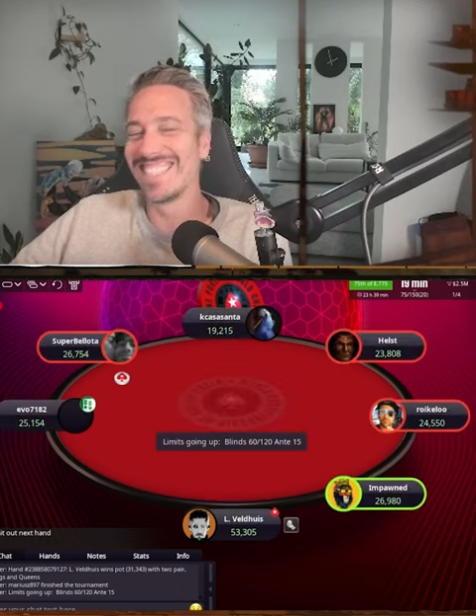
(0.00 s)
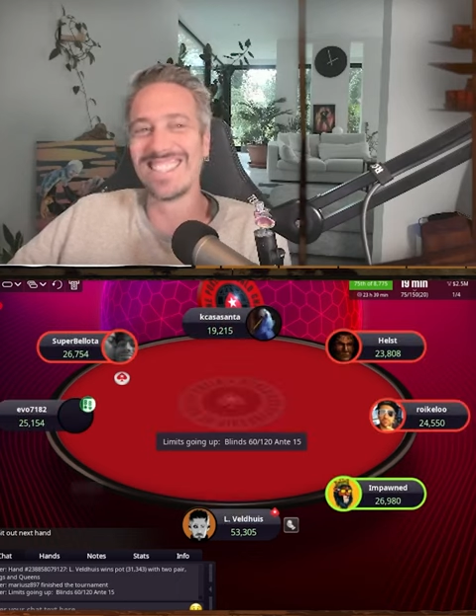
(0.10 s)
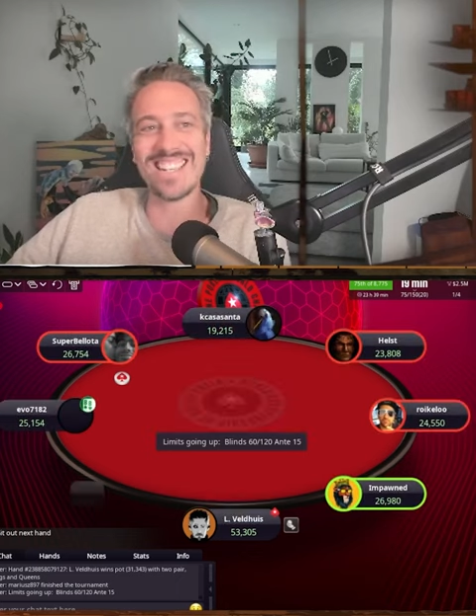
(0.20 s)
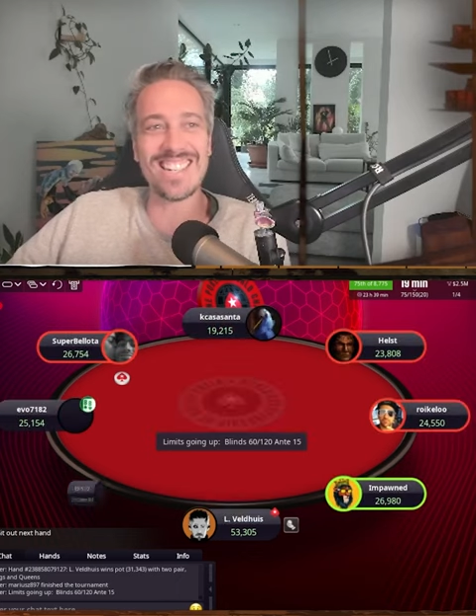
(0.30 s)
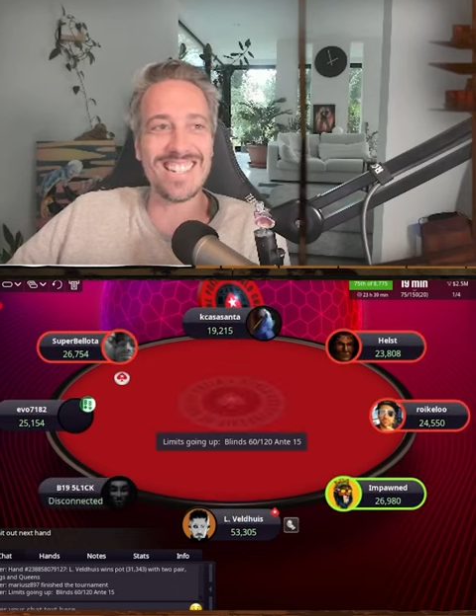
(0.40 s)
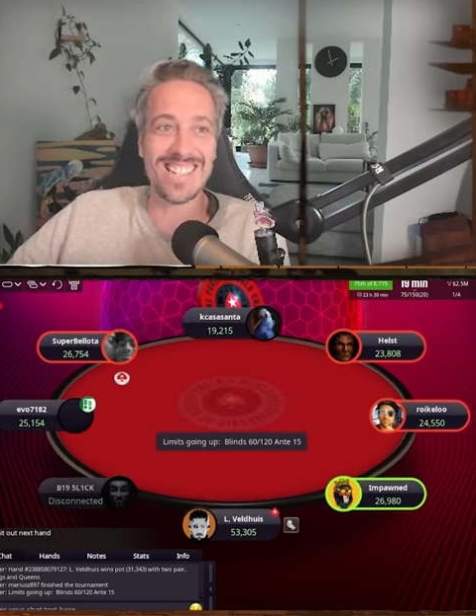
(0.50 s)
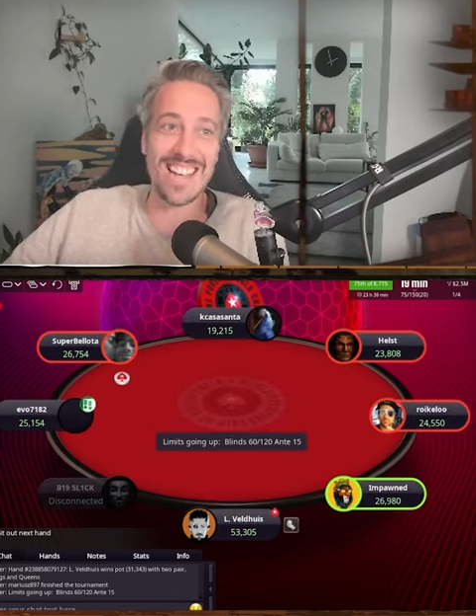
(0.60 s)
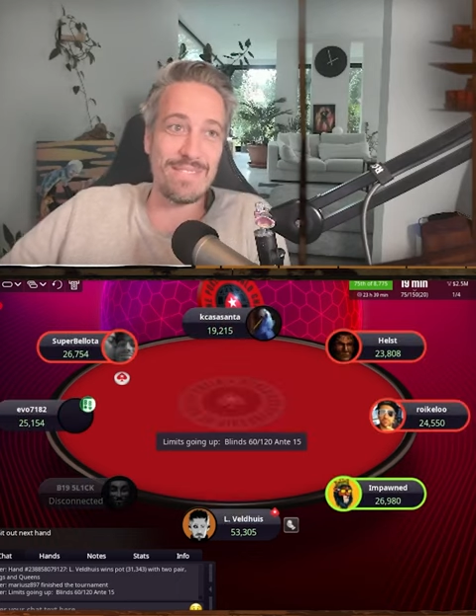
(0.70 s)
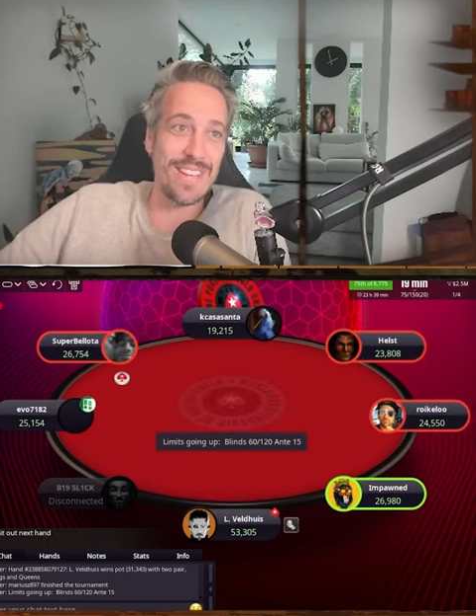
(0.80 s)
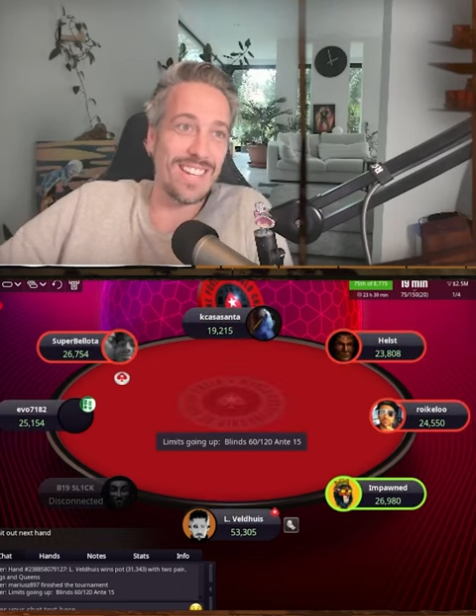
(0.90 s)
Nice.
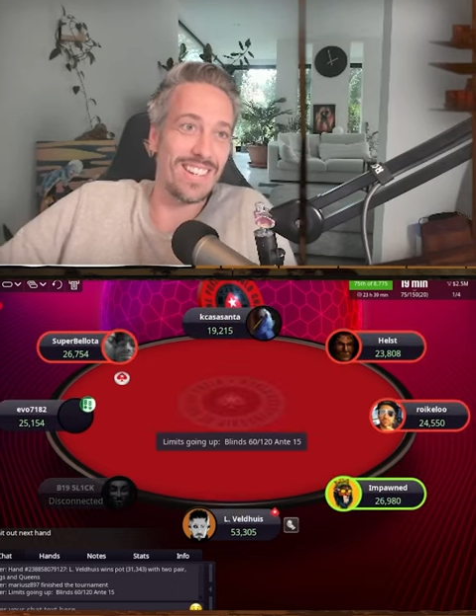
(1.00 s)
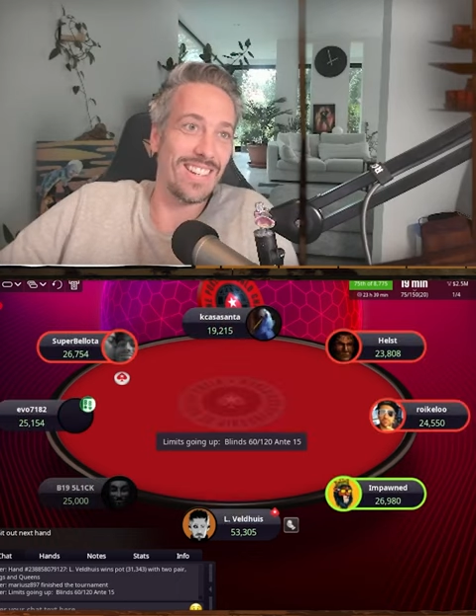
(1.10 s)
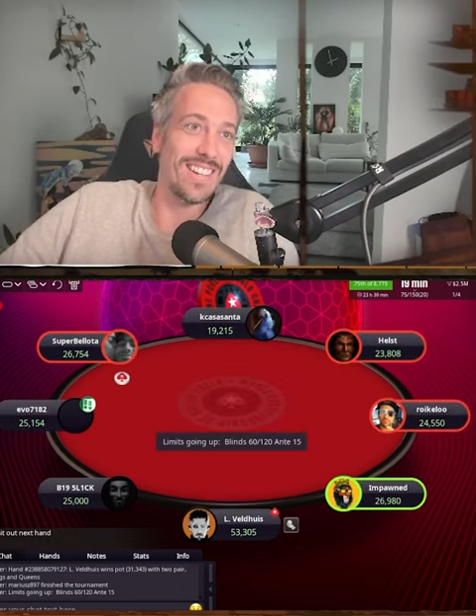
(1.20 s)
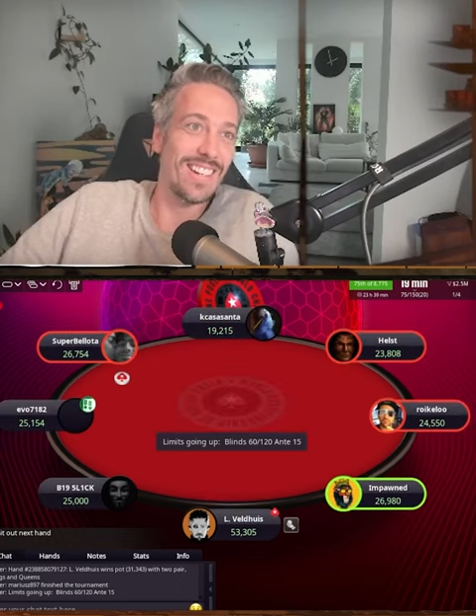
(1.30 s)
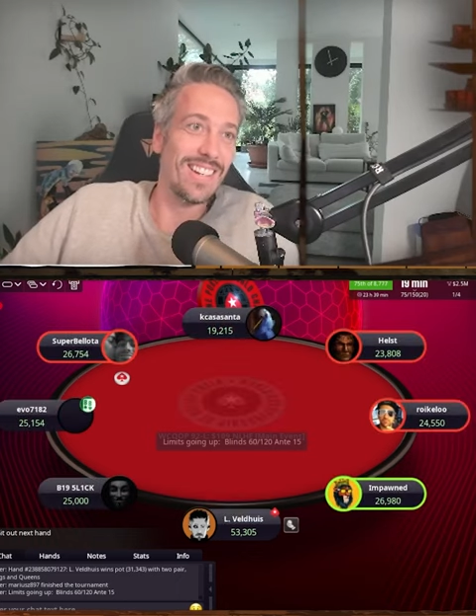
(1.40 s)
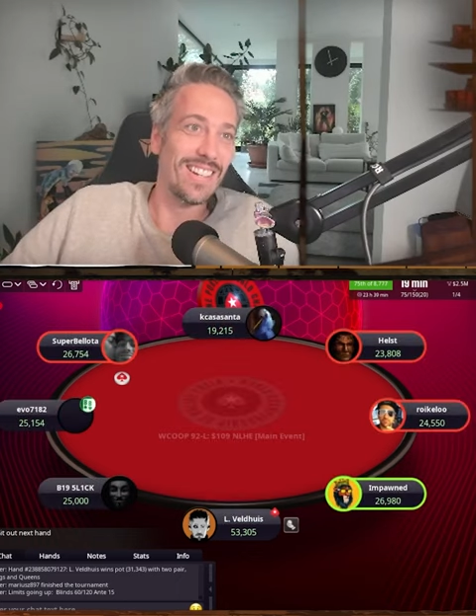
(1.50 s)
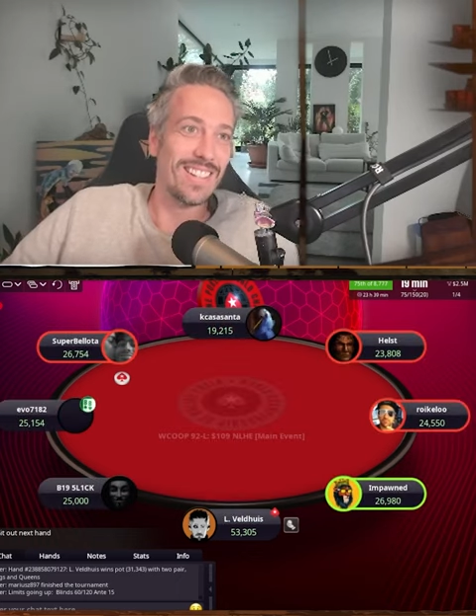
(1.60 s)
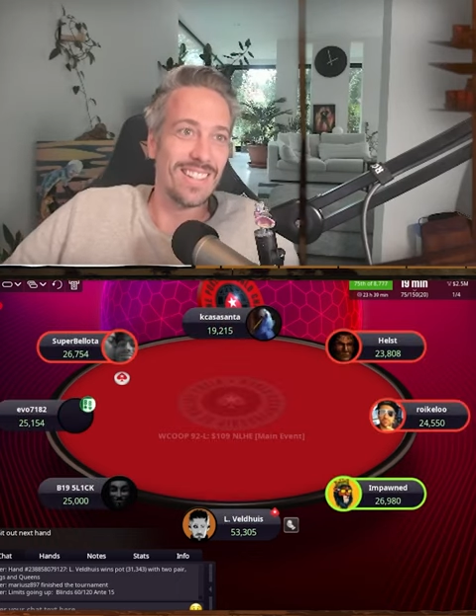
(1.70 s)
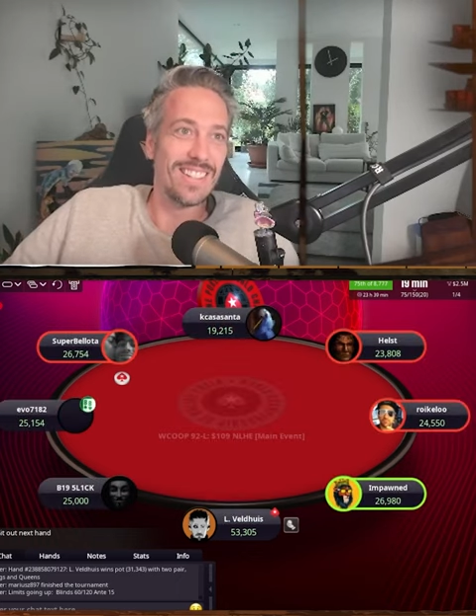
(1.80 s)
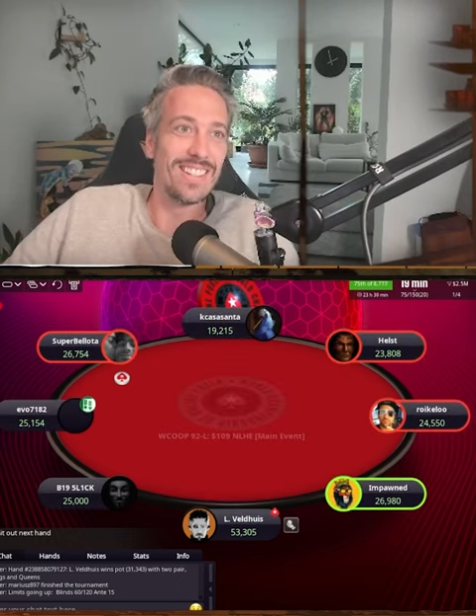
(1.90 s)
Yeah, I mean,
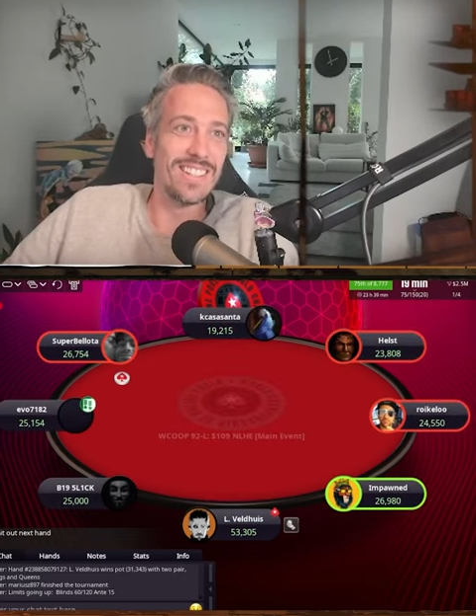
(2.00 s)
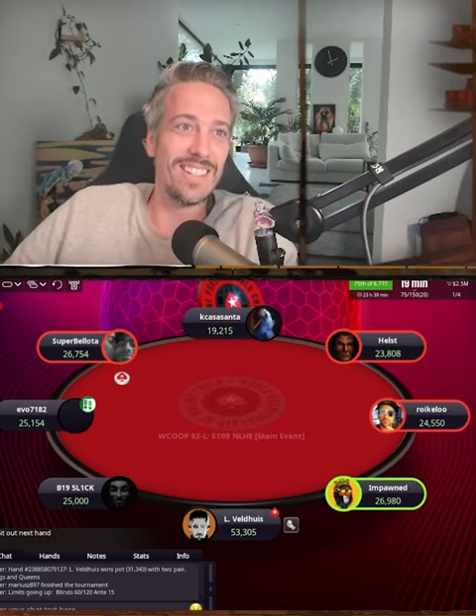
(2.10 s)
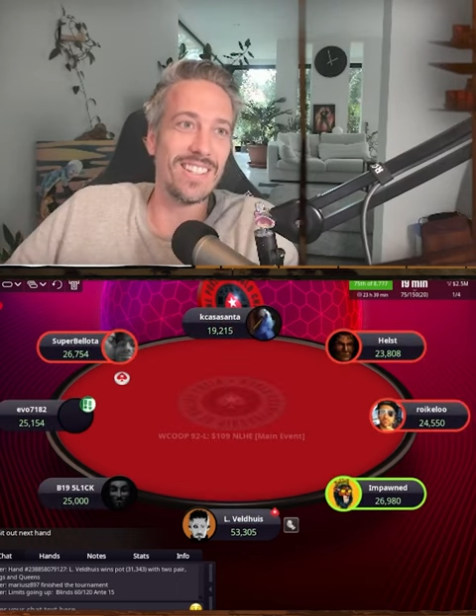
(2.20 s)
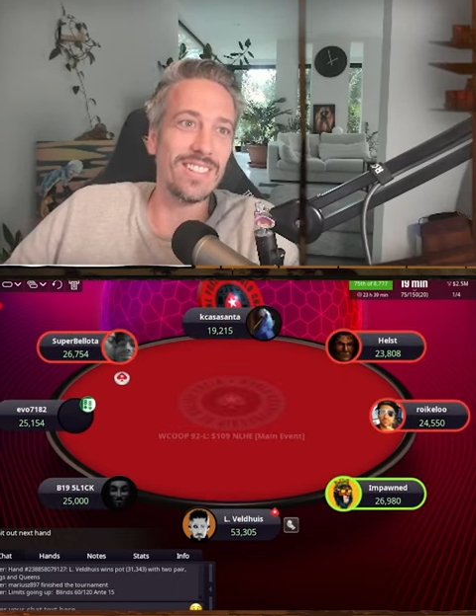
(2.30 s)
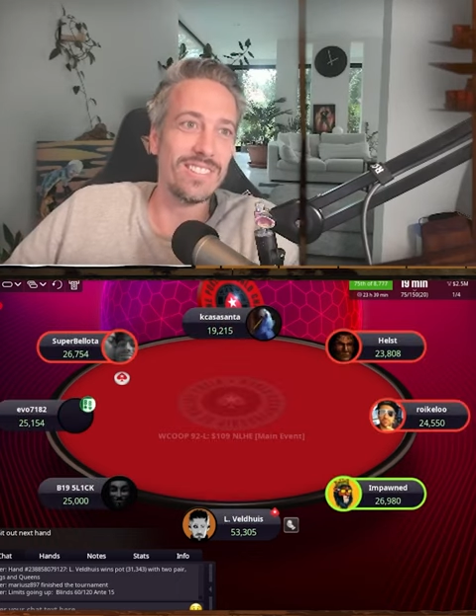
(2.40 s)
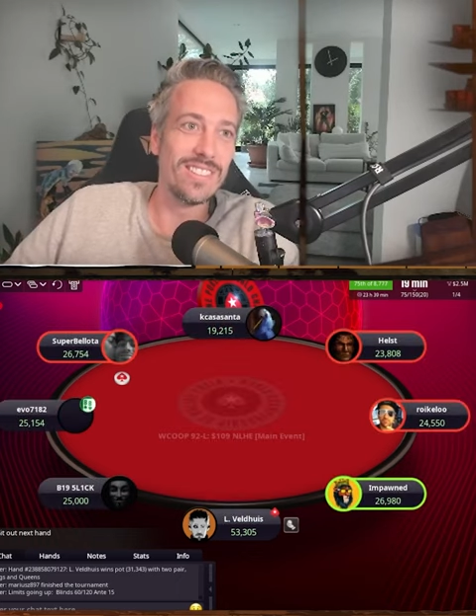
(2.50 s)
you know.